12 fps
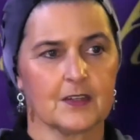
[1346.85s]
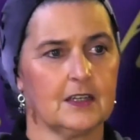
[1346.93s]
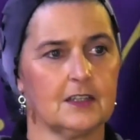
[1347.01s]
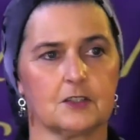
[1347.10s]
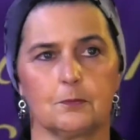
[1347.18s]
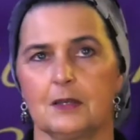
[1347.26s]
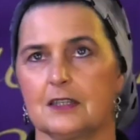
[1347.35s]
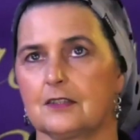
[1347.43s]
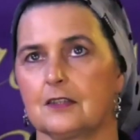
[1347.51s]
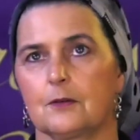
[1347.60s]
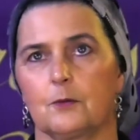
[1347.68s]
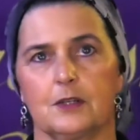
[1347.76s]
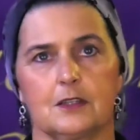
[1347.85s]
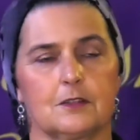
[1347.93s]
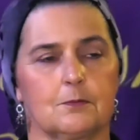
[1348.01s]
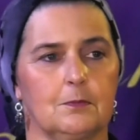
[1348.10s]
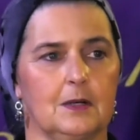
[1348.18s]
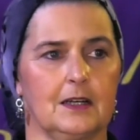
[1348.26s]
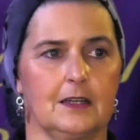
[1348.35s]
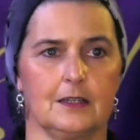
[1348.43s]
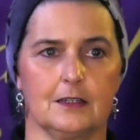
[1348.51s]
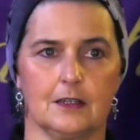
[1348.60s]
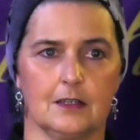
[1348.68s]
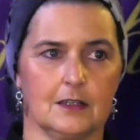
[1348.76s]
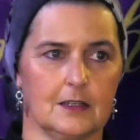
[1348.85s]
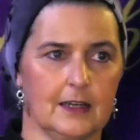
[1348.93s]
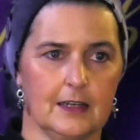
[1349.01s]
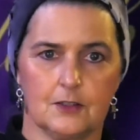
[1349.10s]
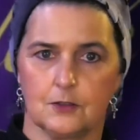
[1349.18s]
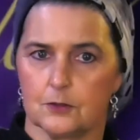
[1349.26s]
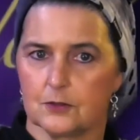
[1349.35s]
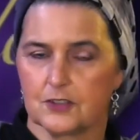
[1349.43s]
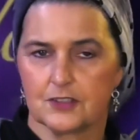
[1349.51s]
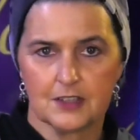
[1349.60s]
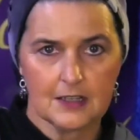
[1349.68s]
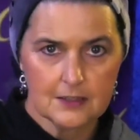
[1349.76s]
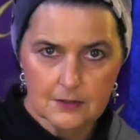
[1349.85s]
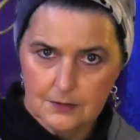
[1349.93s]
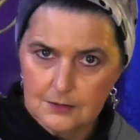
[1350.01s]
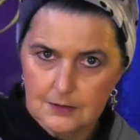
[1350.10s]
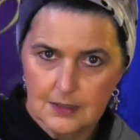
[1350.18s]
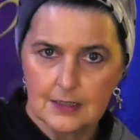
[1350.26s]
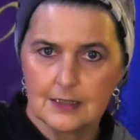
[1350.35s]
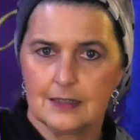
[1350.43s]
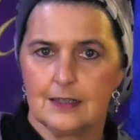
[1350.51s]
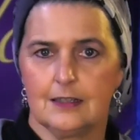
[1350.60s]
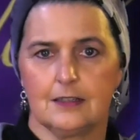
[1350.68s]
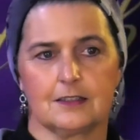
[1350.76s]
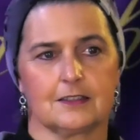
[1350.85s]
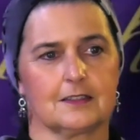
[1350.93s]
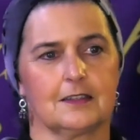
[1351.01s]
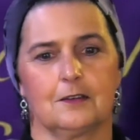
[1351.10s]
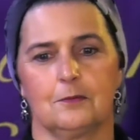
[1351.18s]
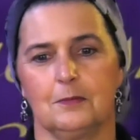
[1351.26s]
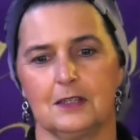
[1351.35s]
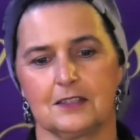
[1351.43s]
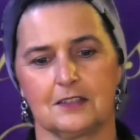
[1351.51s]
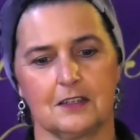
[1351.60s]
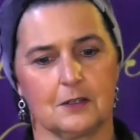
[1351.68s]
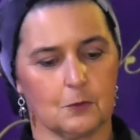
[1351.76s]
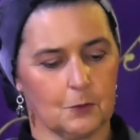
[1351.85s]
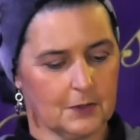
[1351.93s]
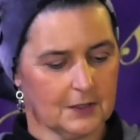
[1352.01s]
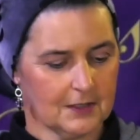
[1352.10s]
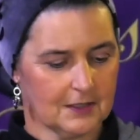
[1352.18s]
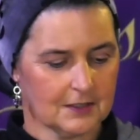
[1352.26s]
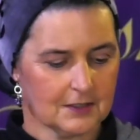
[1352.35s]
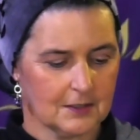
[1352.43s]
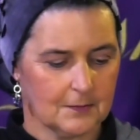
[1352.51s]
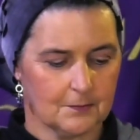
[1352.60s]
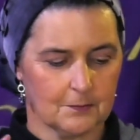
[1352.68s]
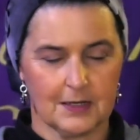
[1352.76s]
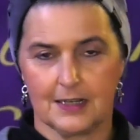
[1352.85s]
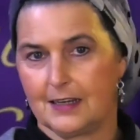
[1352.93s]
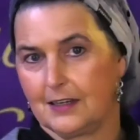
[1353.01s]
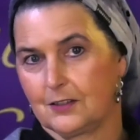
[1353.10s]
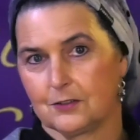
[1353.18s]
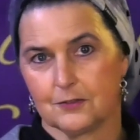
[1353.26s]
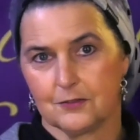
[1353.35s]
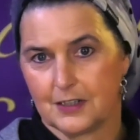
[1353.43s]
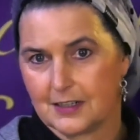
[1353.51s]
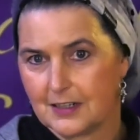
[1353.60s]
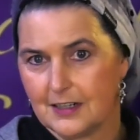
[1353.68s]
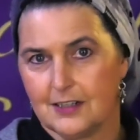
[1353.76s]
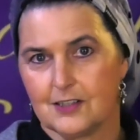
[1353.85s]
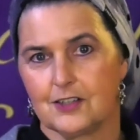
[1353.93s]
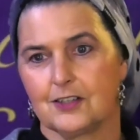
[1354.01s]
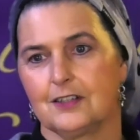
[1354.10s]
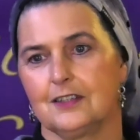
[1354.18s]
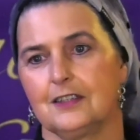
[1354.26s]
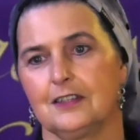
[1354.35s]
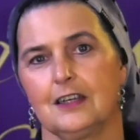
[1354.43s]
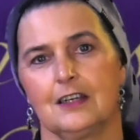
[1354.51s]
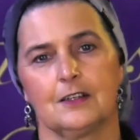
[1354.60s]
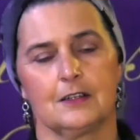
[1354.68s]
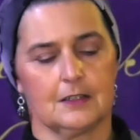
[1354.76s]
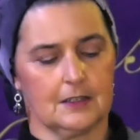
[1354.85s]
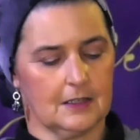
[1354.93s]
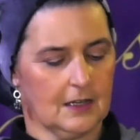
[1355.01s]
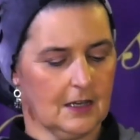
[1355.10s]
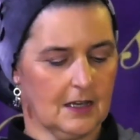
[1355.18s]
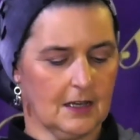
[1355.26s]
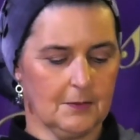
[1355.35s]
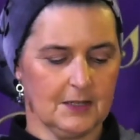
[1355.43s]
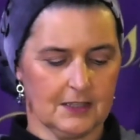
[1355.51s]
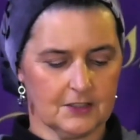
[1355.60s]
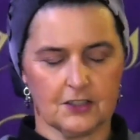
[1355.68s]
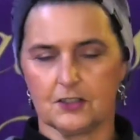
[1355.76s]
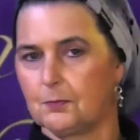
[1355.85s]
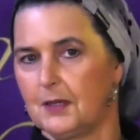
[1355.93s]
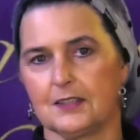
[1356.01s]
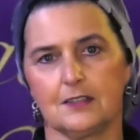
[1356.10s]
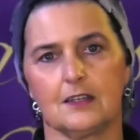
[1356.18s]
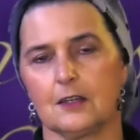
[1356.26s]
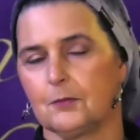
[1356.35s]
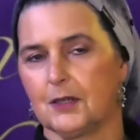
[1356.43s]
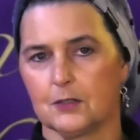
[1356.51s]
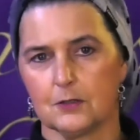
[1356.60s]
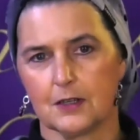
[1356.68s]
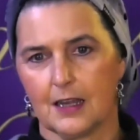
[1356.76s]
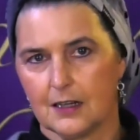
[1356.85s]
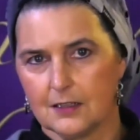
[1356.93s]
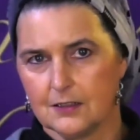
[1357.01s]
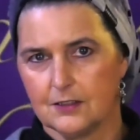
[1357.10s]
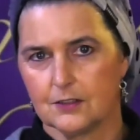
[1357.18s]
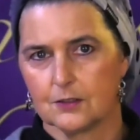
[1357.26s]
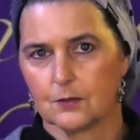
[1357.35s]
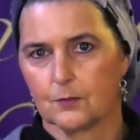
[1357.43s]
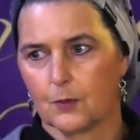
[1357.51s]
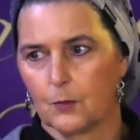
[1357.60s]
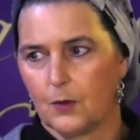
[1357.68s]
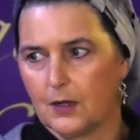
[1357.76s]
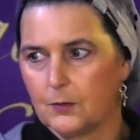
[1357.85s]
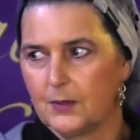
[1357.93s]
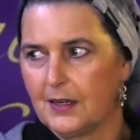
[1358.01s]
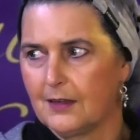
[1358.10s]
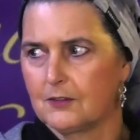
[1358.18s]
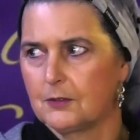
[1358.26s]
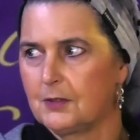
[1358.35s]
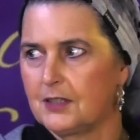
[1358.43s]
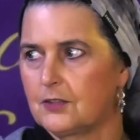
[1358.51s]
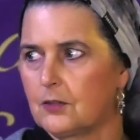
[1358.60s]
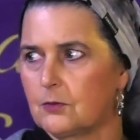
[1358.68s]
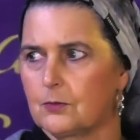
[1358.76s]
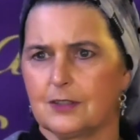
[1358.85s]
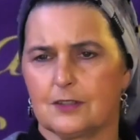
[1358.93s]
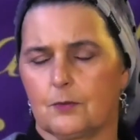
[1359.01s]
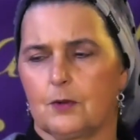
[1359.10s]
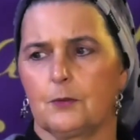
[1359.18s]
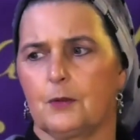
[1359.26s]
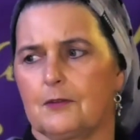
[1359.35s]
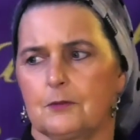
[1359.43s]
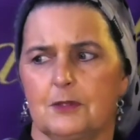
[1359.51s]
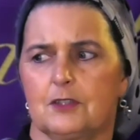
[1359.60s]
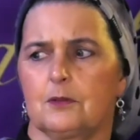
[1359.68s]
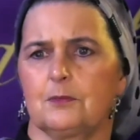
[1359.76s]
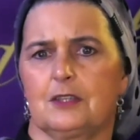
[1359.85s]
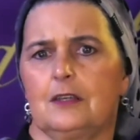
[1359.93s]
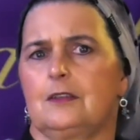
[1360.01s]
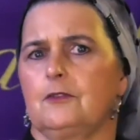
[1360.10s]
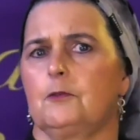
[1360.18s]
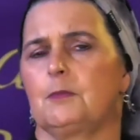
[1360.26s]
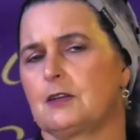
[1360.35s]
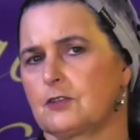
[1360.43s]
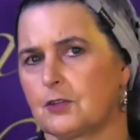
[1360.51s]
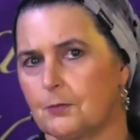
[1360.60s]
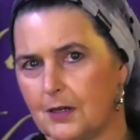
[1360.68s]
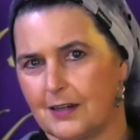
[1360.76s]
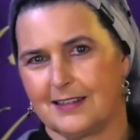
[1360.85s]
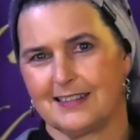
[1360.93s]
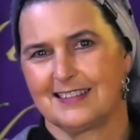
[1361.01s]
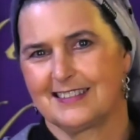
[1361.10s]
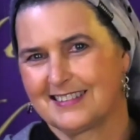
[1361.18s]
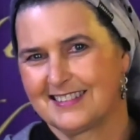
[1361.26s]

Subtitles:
It's messing with my annual sale. It's messing with my annual vacation. I mean, it's just messing up my whole calendar. Why do we have to be so rigid? Why do we have to be so obsessive about Shabbat?